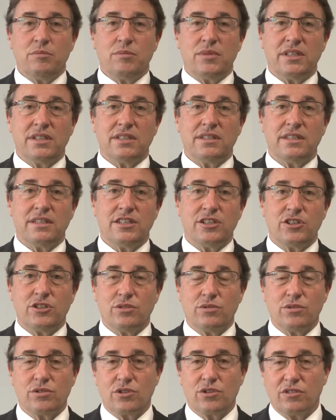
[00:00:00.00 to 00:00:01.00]
Be it the
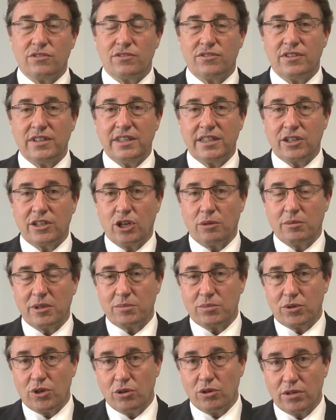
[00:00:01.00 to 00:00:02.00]
issues of
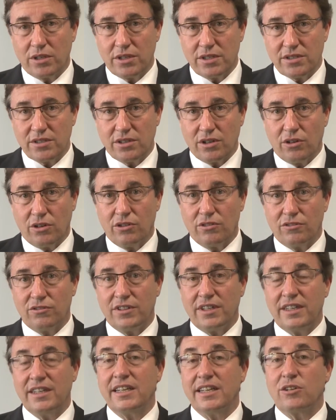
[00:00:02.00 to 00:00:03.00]
economic progress, of
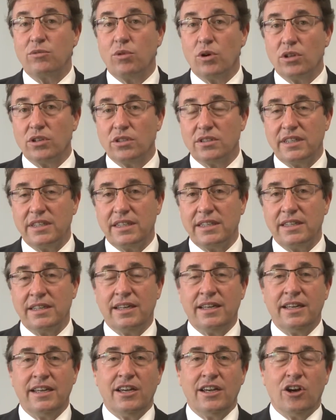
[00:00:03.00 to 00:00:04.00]
inequality,
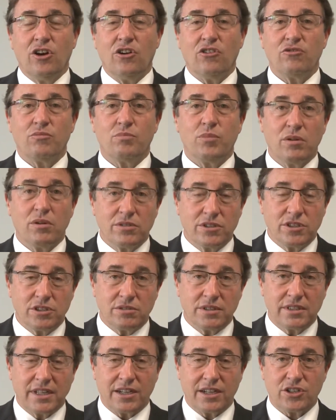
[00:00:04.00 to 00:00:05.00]
of poverty
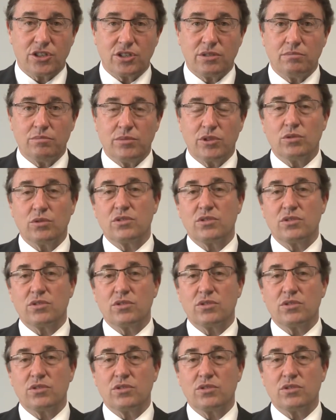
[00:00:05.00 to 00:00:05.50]
reduction, but